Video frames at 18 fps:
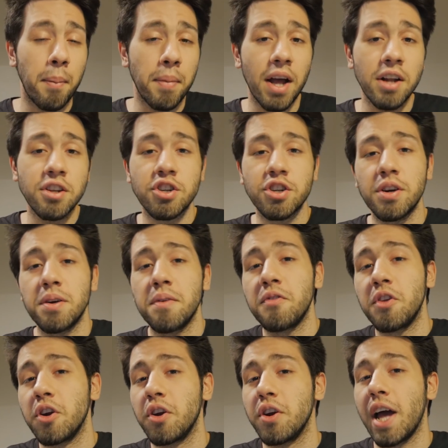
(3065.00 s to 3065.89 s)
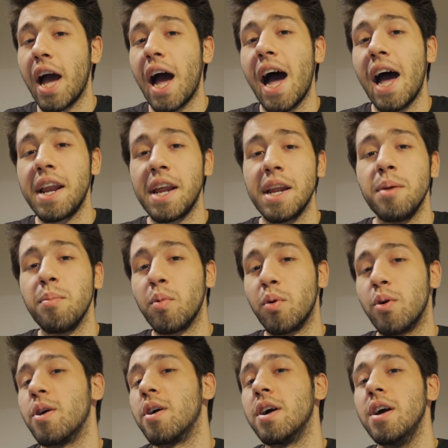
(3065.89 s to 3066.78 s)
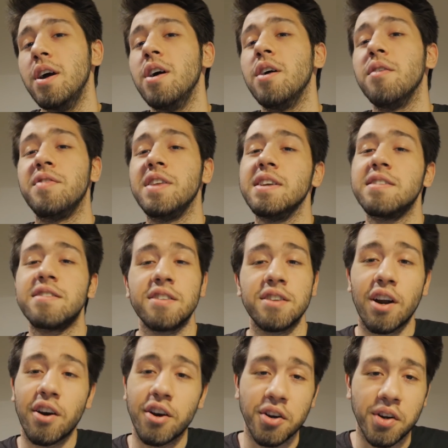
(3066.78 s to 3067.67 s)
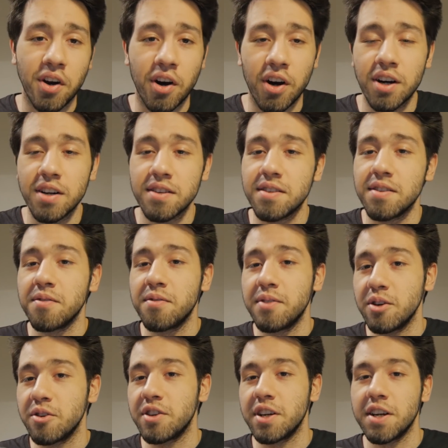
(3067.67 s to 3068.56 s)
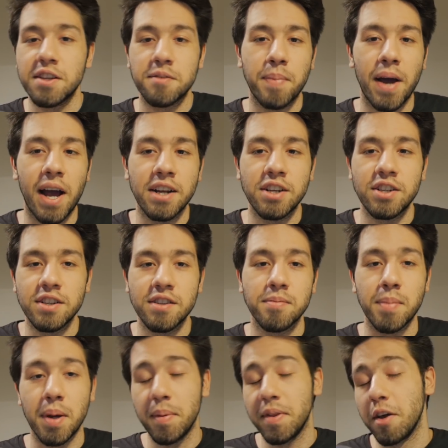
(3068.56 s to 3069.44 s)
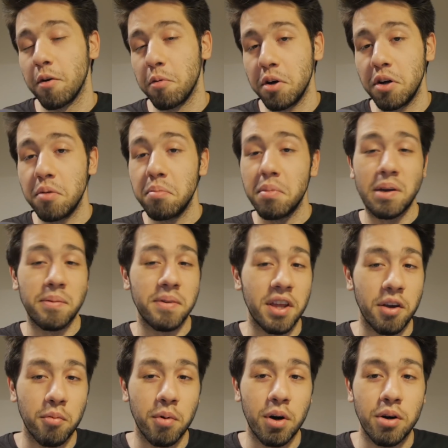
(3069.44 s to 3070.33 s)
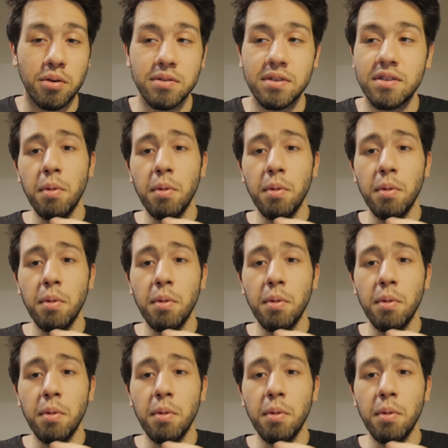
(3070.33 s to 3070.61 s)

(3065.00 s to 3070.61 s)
I'm not sure if they're going to add any more of these scenario cards in future expansions. Maybe they will, maybe they won't.